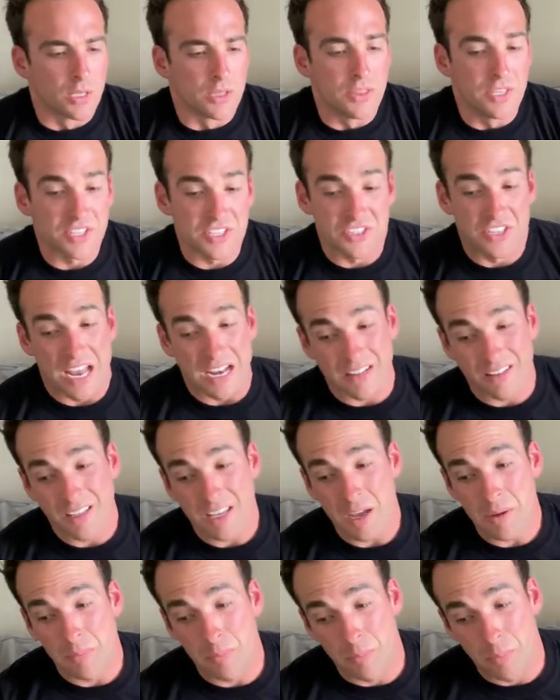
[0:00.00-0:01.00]
This is
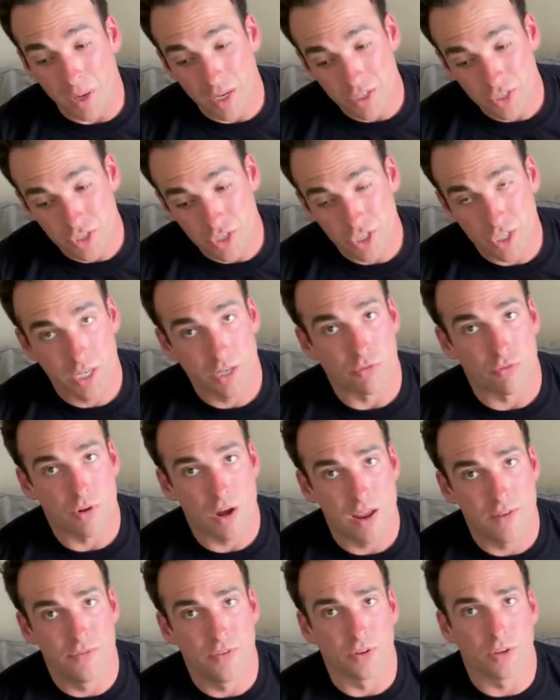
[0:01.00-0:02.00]
technically a budget
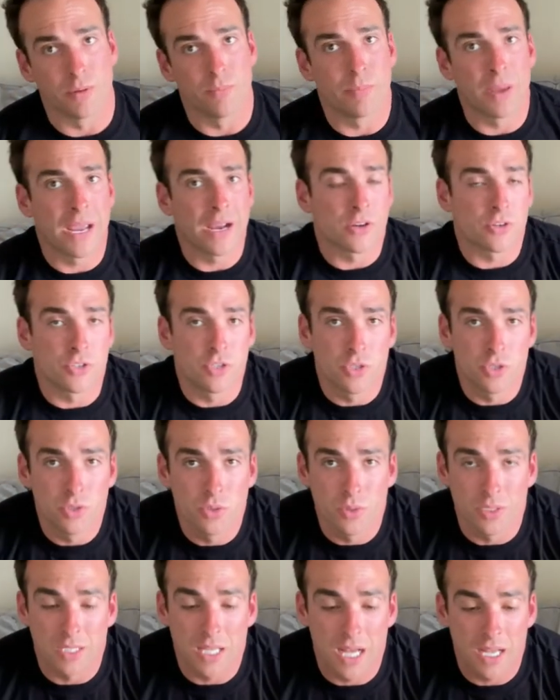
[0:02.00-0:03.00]
rifle compared
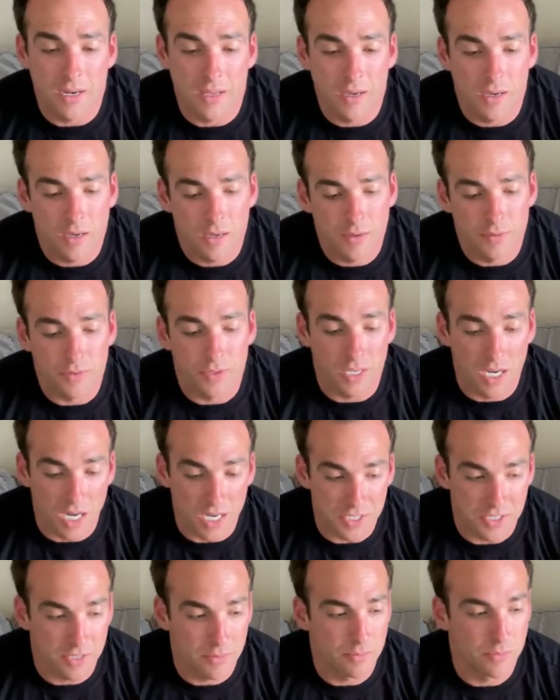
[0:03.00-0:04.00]
to a lot of
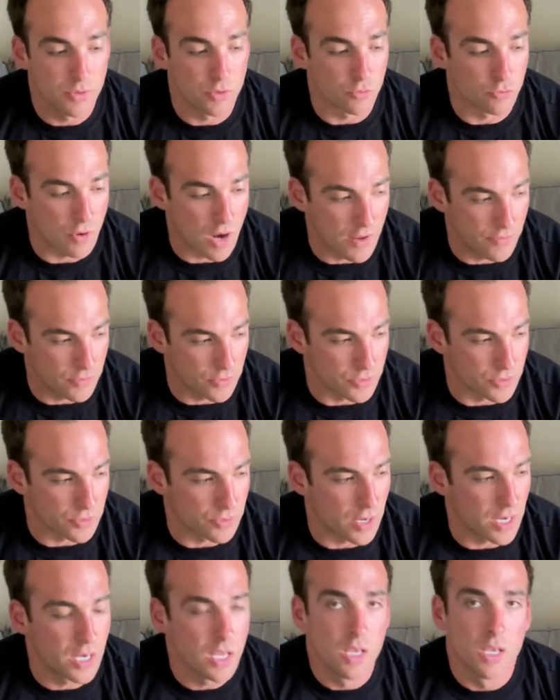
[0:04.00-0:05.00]
custom rifles,
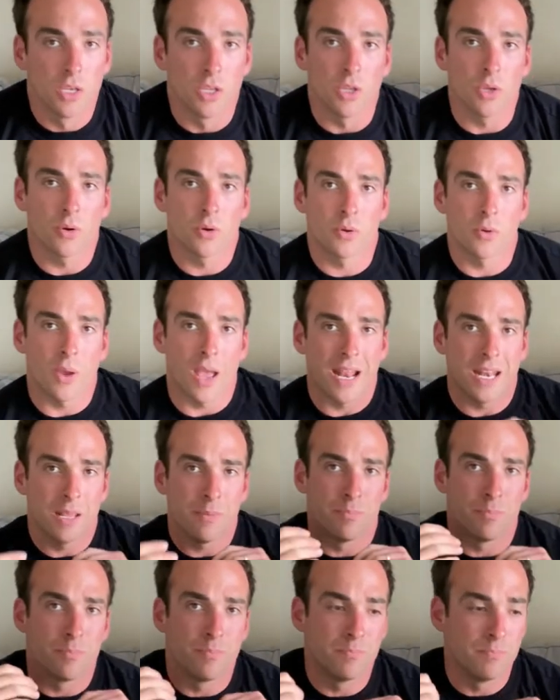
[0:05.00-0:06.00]
right? You go to
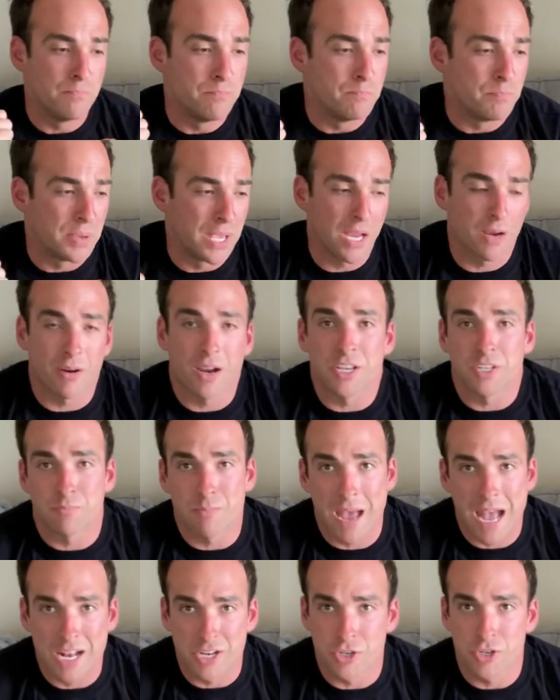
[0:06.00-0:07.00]
any PRS
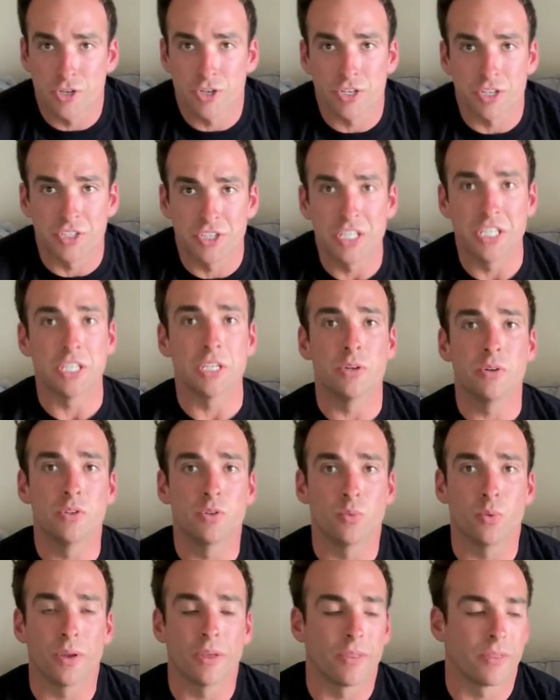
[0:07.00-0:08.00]
match and you're gonna see
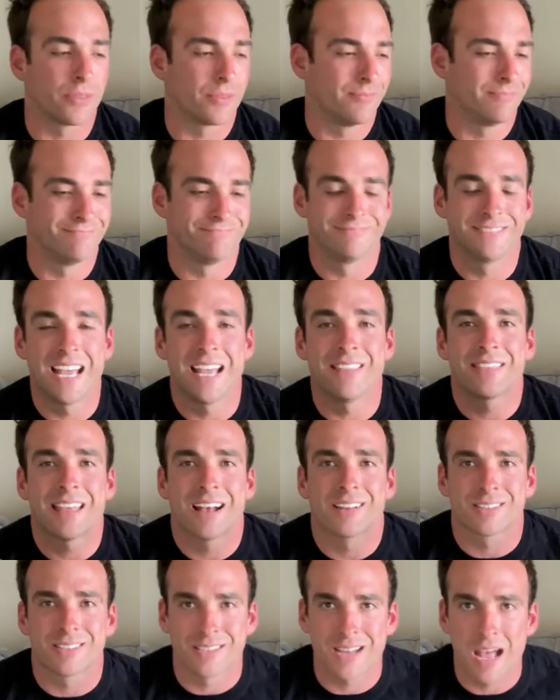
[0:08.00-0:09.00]
dudes with
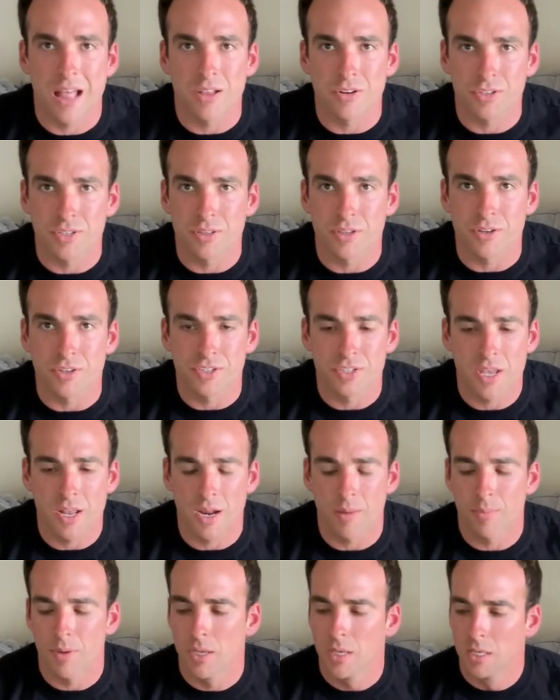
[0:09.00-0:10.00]
$10,000 in their
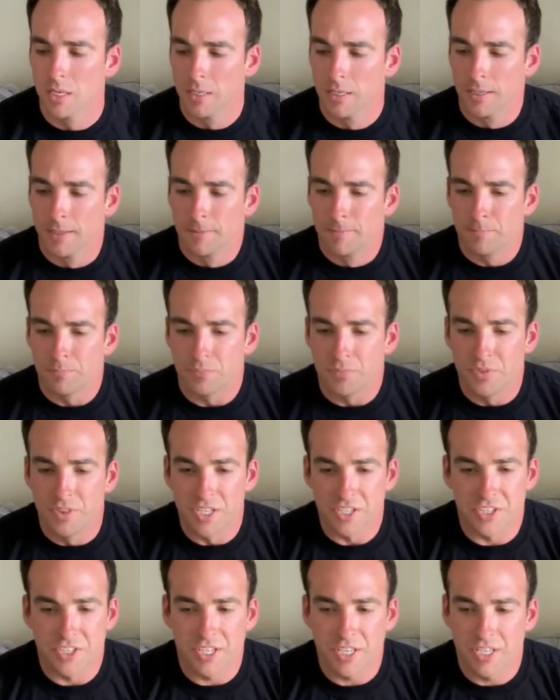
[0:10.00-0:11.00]
setup.
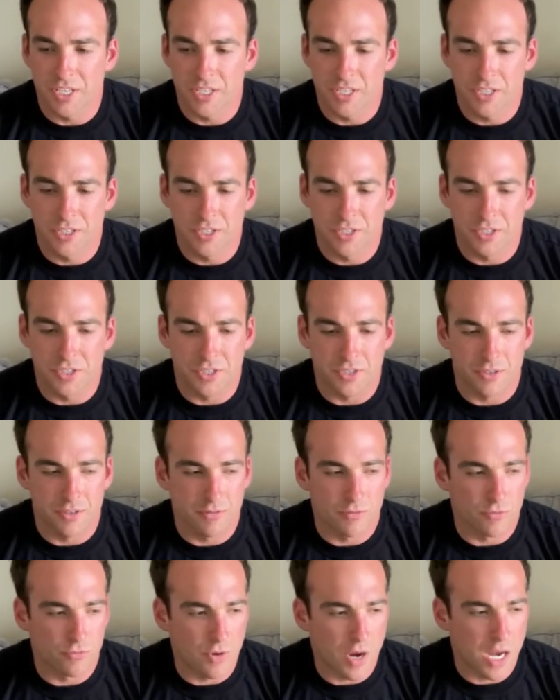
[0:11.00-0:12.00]
This
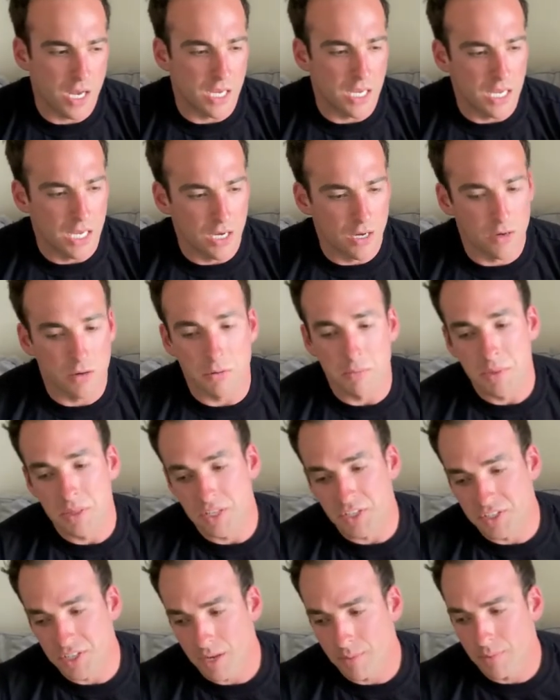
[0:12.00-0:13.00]
is right here. I mean,
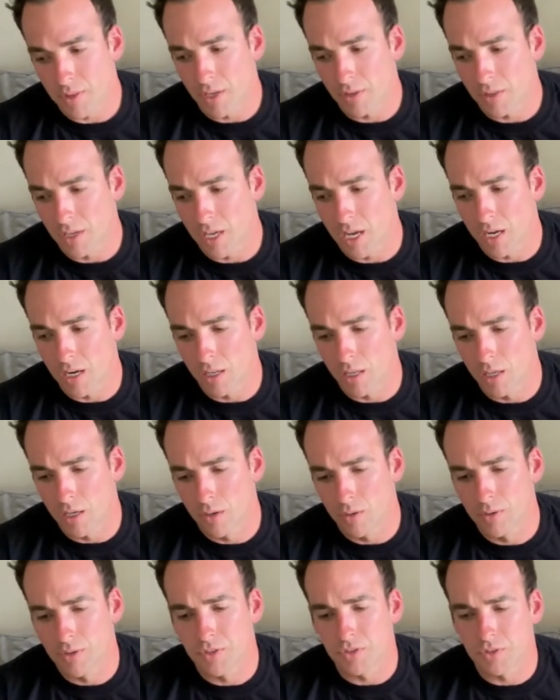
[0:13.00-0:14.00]
the setup, the gun
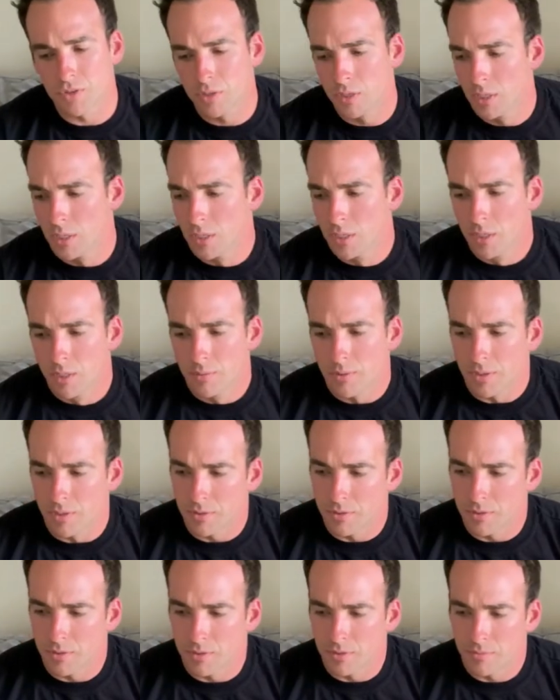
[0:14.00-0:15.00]
alone is,
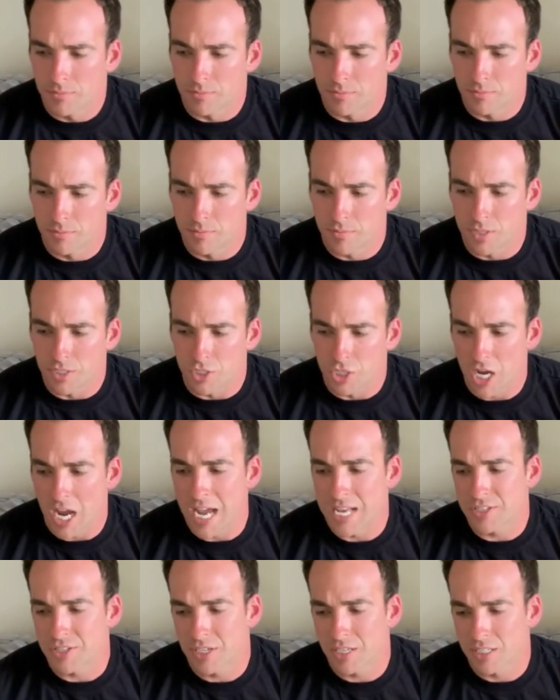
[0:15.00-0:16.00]
the
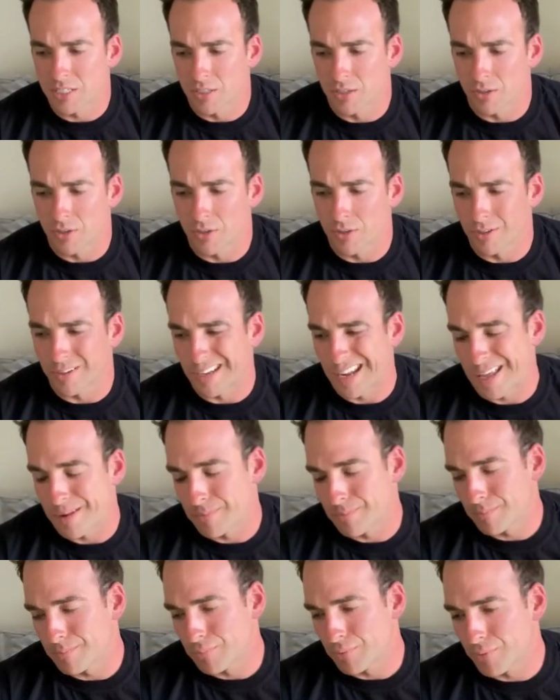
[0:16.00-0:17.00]
chassis is, you're looking
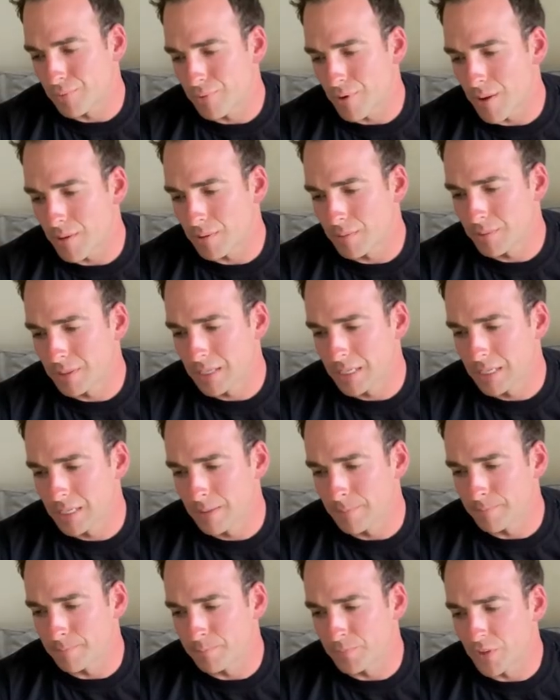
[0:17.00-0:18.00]
at
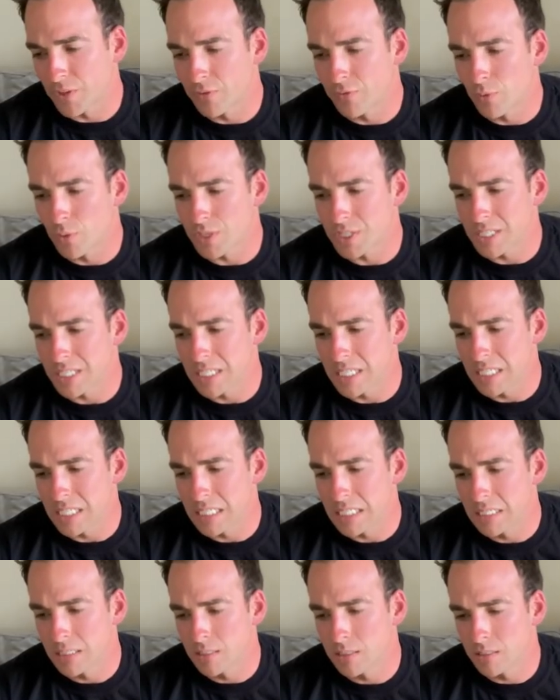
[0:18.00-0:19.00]
probably $1,300
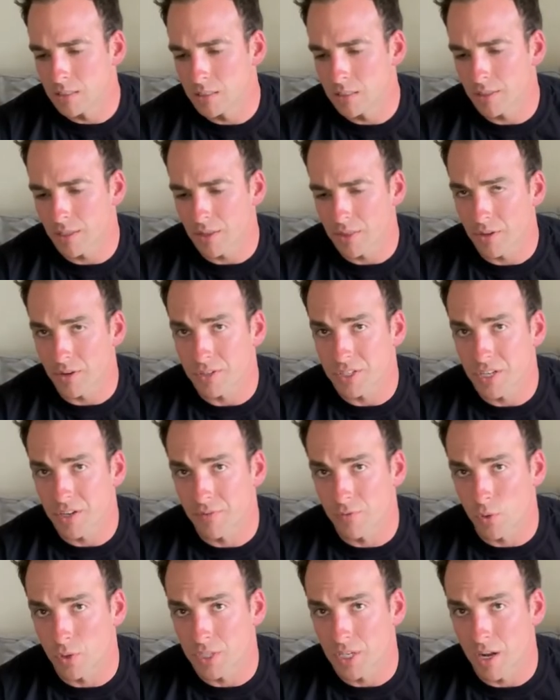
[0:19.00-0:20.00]
to
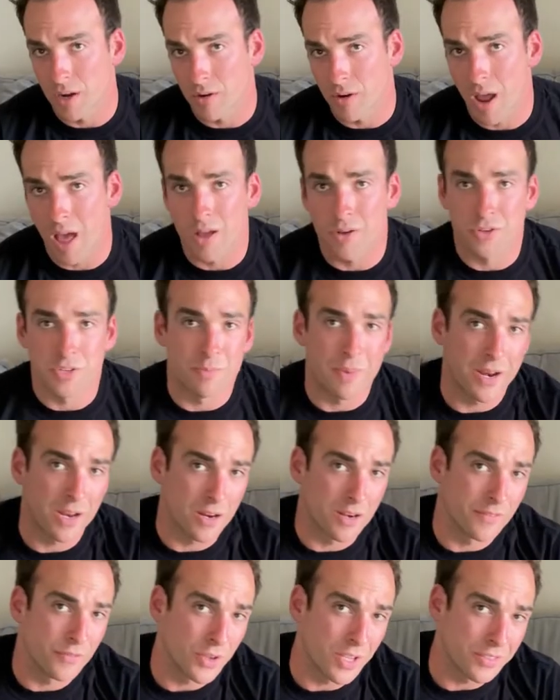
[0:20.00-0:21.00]
$1,400, depending
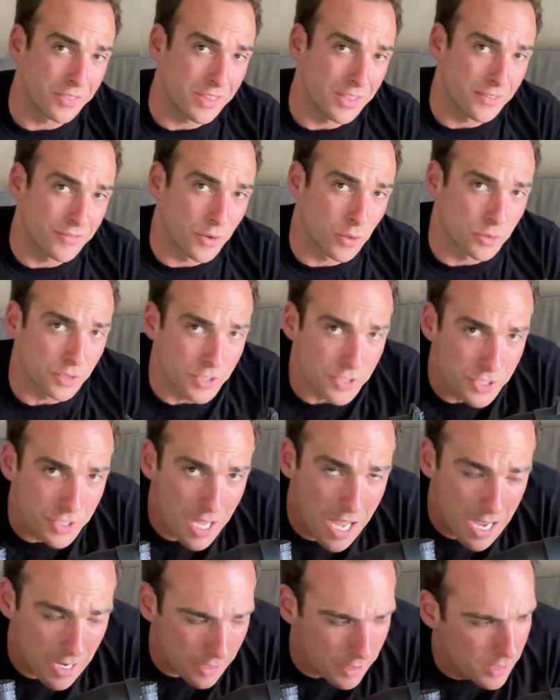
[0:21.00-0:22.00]
on if you get the folding
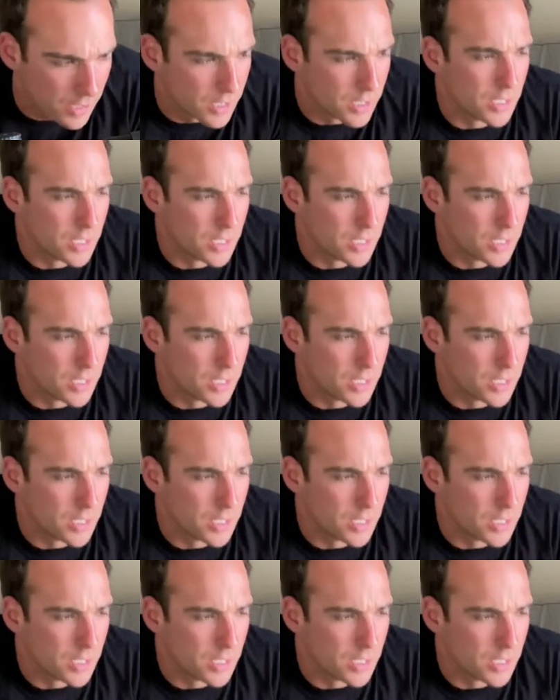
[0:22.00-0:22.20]
stock.